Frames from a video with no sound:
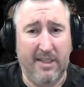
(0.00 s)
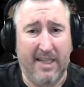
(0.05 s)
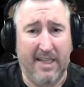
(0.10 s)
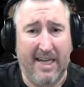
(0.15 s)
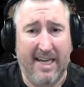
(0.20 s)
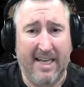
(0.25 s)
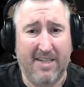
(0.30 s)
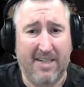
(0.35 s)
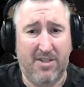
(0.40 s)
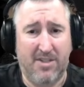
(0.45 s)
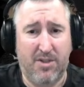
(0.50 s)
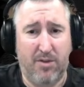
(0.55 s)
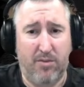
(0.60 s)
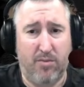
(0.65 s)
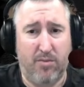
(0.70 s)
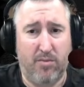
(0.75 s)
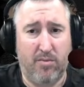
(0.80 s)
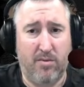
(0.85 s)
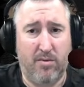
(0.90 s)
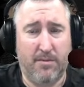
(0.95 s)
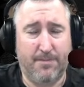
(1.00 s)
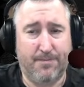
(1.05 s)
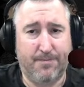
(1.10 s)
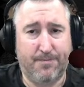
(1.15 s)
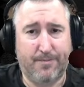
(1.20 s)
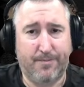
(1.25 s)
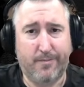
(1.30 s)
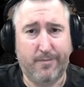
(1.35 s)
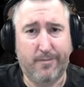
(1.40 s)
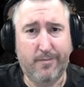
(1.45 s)
I had to
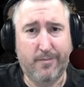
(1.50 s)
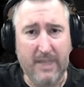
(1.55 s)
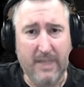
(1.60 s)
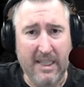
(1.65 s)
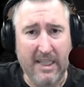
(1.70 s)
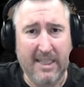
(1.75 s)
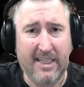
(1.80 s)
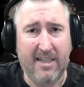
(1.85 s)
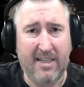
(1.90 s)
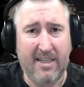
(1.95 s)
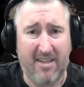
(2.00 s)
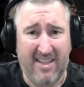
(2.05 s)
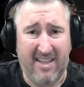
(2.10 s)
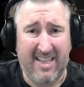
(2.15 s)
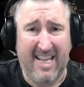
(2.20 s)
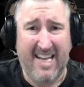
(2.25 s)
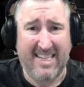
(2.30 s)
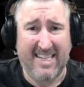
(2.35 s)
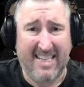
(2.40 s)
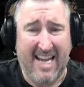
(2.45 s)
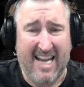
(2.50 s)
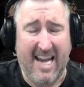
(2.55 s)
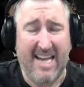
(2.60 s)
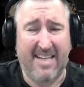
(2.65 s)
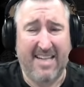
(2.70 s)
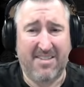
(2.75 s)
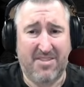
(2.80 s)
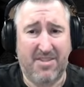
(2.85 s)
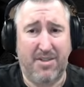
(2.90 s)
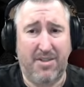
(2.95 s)
kill a lot of
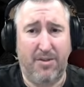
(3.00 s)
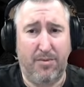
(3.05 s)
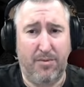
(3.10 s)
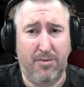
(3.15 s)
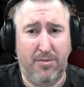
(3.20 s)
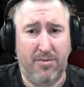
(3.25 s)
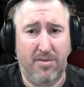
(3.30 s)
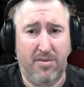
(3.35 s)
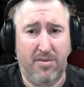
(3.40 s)
guys to